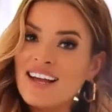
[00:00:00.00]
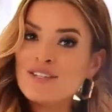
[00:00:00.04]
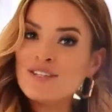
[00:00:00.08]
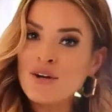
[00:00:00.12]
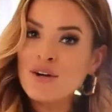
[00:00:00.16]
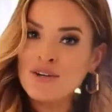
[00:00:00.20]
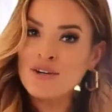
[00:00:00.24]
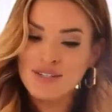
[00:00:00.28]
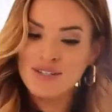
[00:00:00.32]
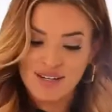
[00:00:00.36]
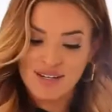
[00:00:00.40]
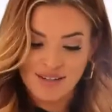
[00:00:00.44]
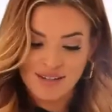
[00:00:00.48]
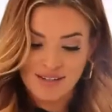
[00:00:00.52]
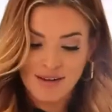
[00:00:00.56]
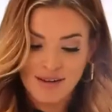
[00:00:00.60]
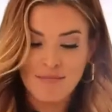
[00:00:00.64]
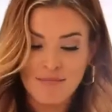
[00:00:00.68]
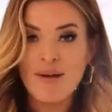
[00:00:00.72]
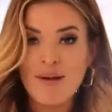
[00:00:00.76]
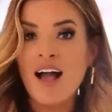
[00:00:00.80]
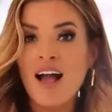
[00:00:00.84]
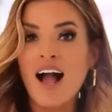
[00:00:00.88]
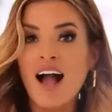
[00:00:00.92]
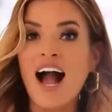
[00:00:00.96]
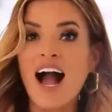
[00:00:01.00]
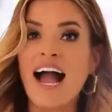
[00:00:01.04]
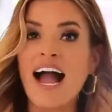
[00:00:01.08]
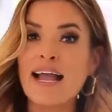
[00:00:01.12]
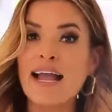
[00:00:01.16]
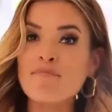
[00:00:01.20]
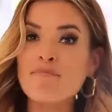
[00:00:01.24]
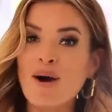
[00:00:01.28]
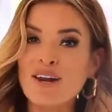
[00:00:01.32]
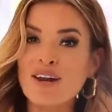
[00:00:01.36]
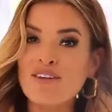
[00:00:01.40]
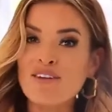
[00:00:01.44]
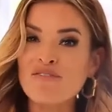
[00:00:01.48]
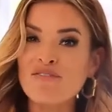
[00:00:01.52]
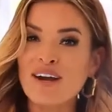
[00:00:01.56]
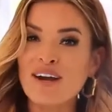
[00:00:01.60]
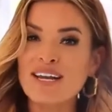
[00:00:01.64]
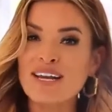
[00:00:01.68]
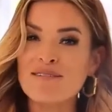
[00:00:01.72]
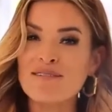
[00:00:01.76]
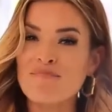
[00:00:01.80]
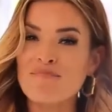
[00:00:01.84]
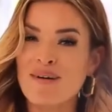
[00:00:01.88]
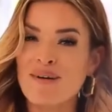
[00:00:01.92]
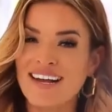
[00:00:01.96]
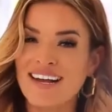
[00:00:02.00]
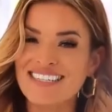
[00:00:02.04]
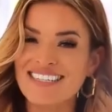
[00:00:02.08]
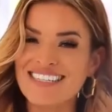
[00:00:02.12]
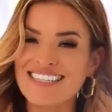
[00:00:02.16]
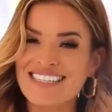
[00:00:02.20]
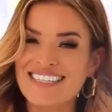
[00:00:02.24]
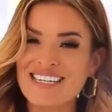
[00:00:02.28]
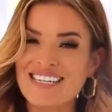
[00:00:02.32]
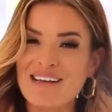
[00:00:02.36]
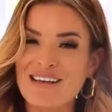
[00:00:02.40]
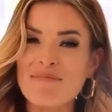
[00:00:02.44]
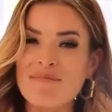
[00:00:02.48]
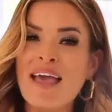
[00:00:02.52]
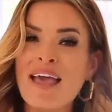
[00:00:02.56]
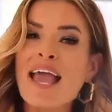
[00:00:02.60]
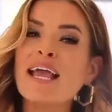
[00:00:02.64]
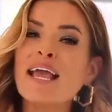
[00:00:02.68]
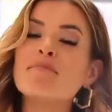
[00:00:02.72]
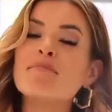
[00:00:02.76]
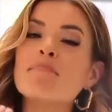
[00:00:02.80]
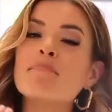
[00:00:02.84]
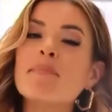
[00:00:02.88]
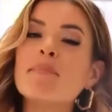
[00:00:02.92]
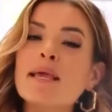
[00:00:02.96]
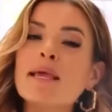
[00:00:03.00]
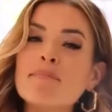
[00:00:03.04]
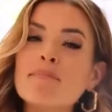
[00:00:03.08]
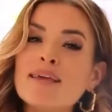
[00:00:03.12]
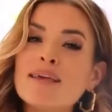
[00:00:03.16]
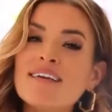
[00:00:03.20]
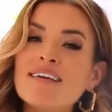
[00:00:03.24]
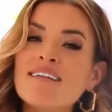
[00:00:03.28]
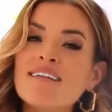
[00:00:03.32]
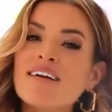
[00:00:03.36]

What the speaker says: has her system, I modified my system, and maybe